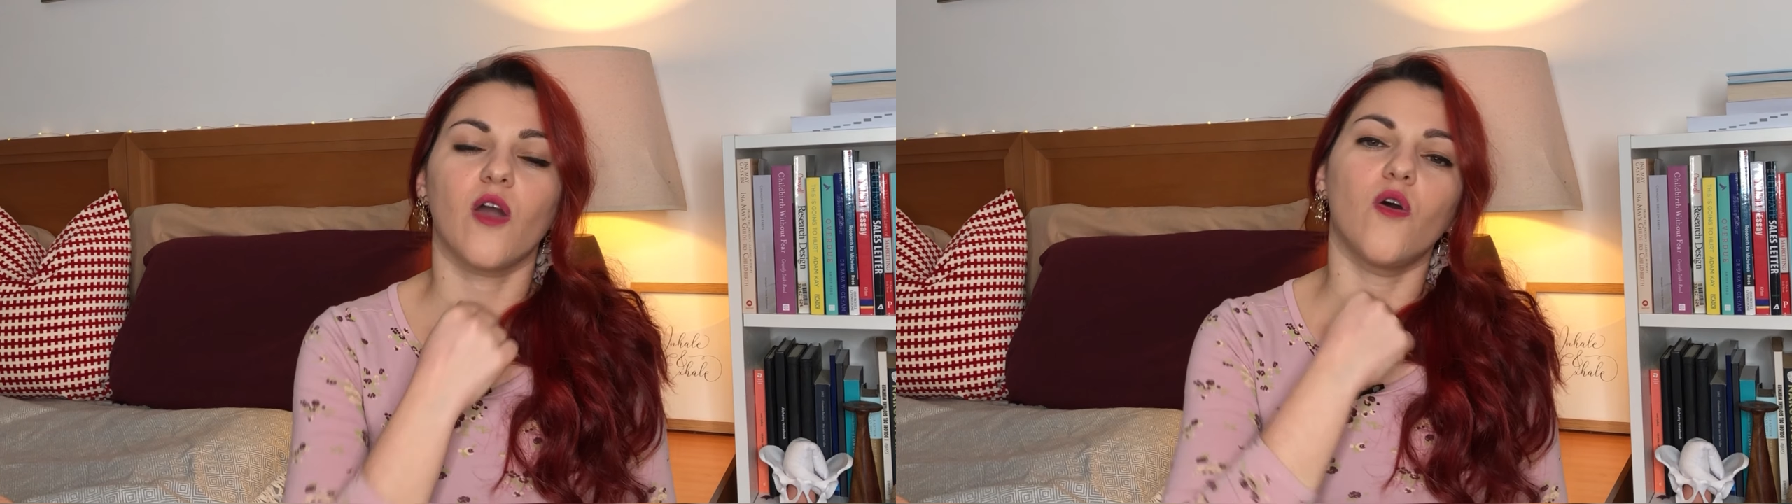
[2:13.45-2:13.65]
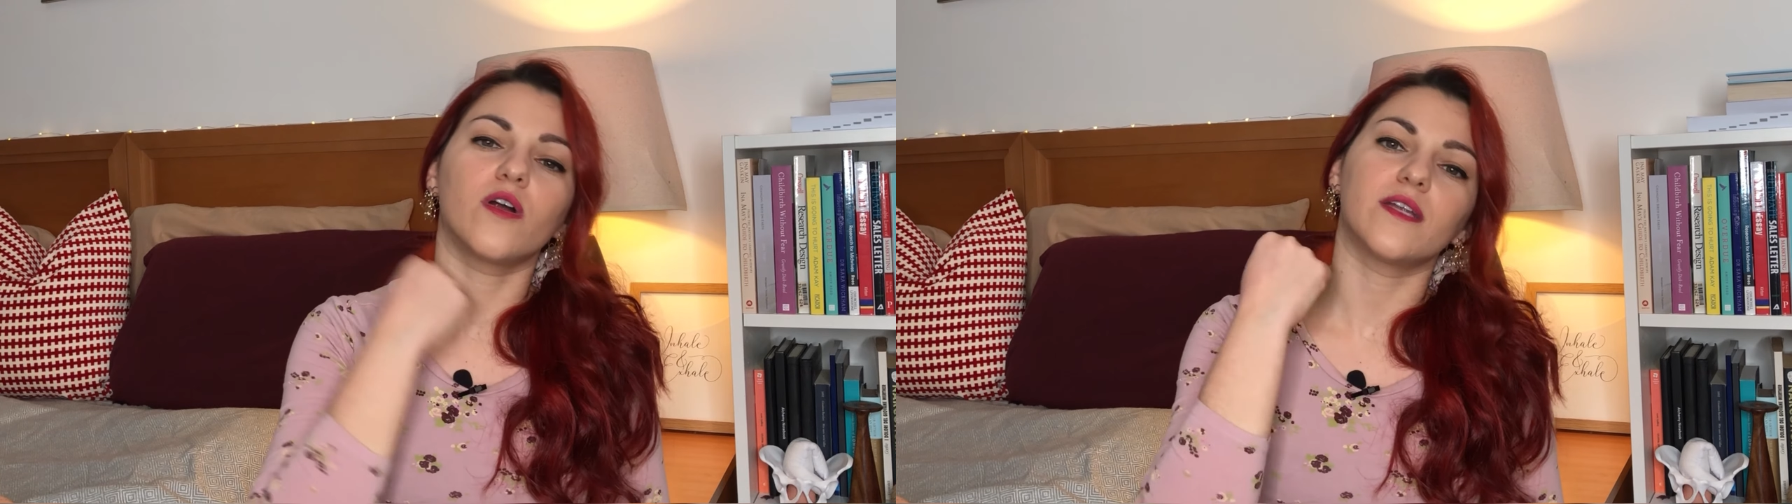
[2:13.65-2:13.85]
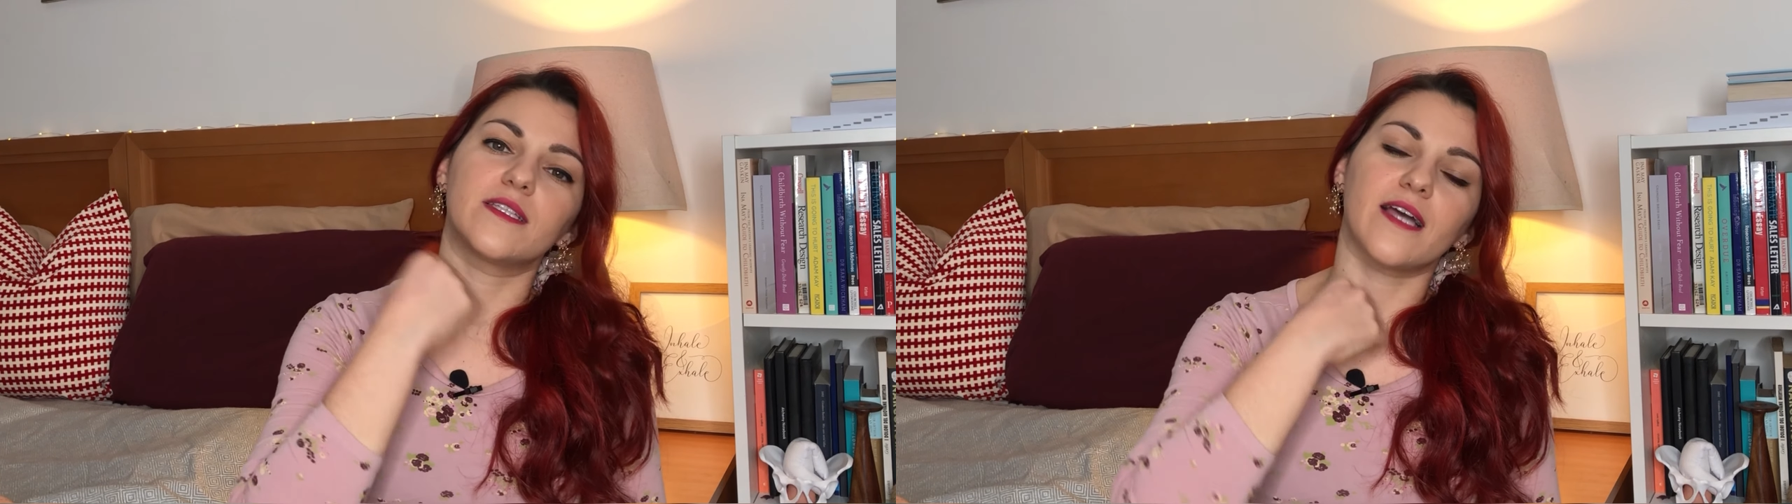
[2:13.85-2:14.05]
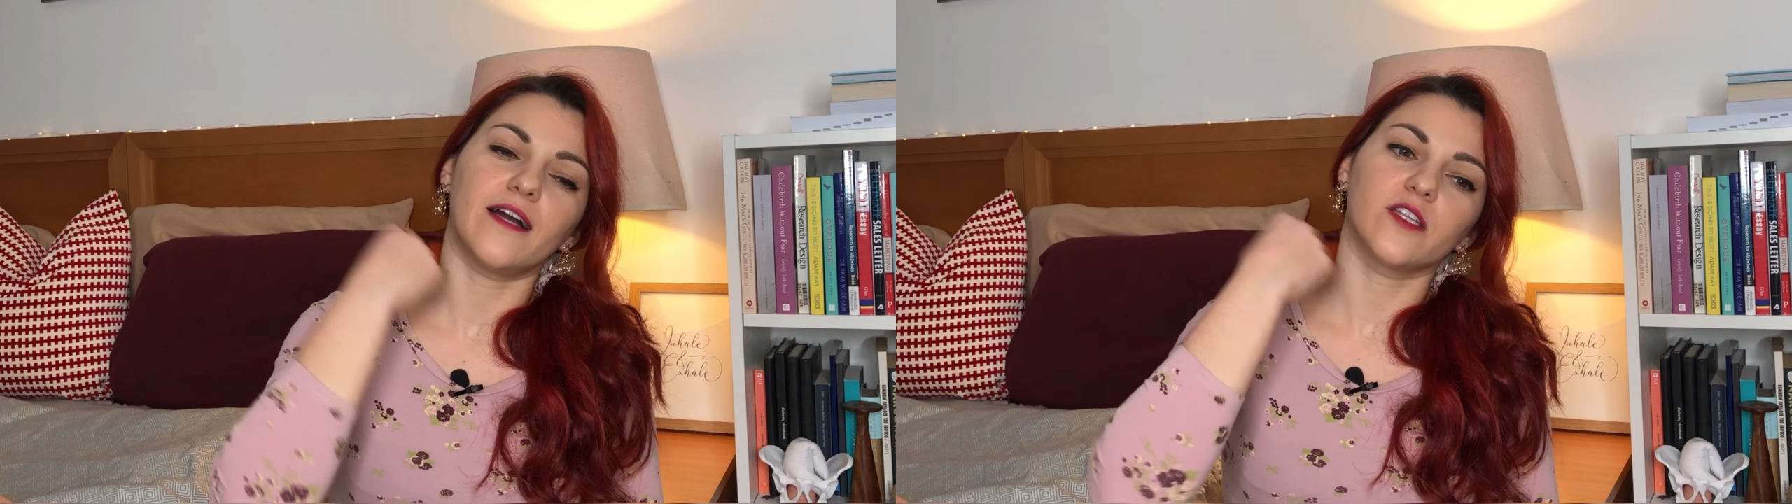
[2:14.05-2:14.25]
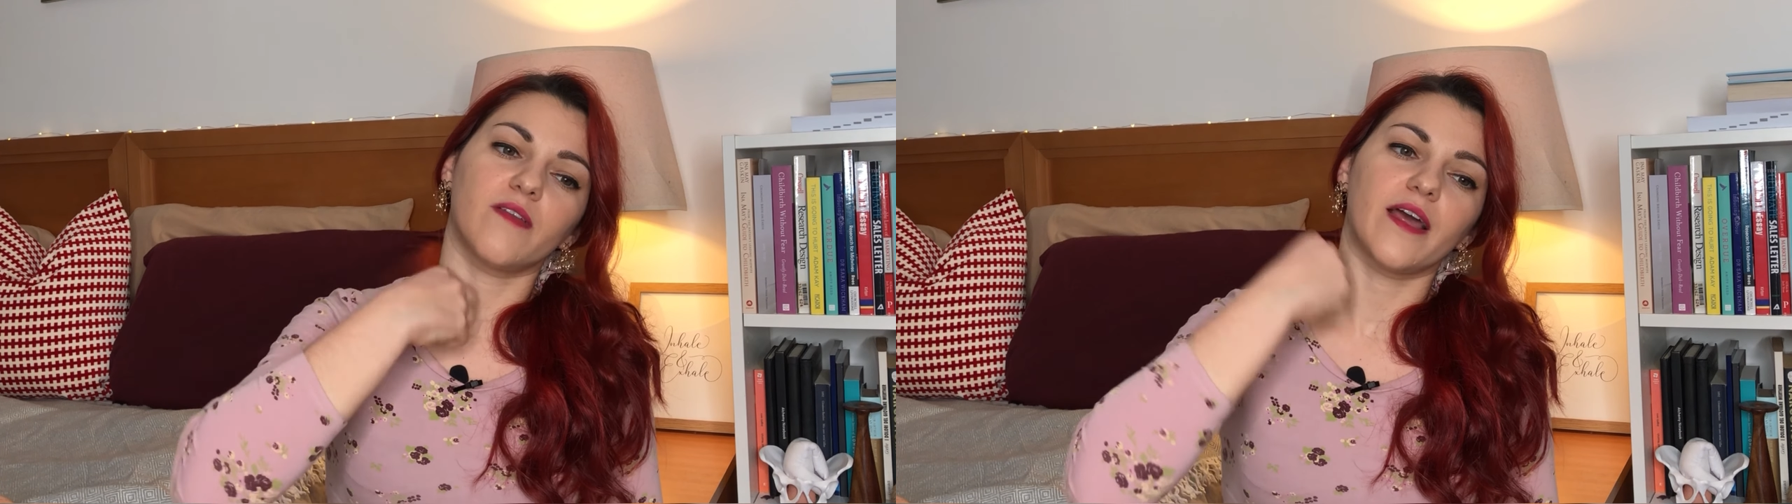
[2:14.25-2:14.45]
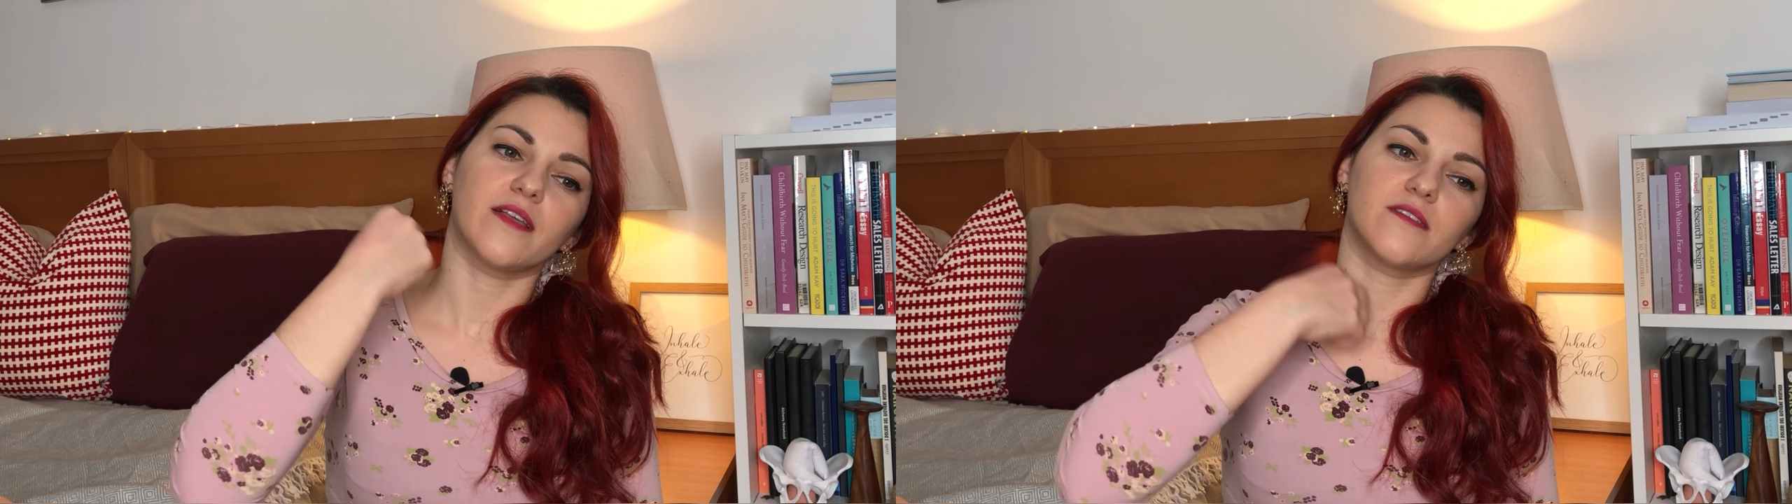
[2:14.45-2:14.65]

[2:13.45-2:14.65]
cord is kind of like